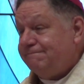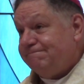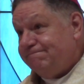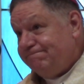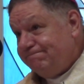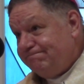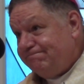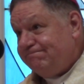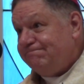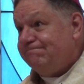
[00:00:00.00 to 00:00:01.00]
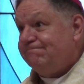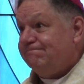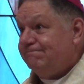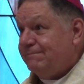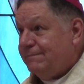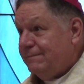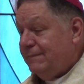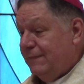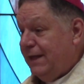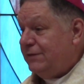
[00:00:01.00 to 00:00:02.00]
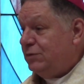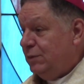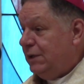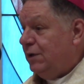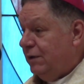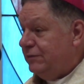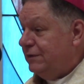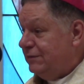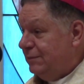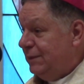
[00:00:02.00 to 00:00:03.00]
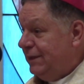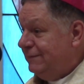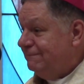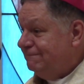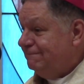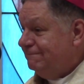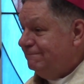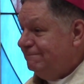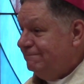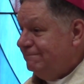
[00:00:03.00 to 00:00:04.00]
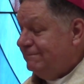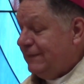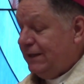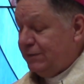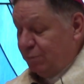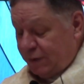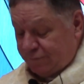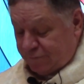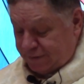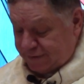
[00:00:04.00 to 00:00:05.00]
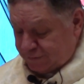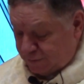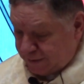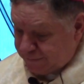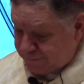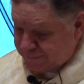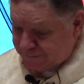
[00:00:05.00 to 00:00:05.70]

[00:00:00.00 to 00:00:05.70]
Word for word: Mm. That's who he calls us to be. Let's pray for that grace.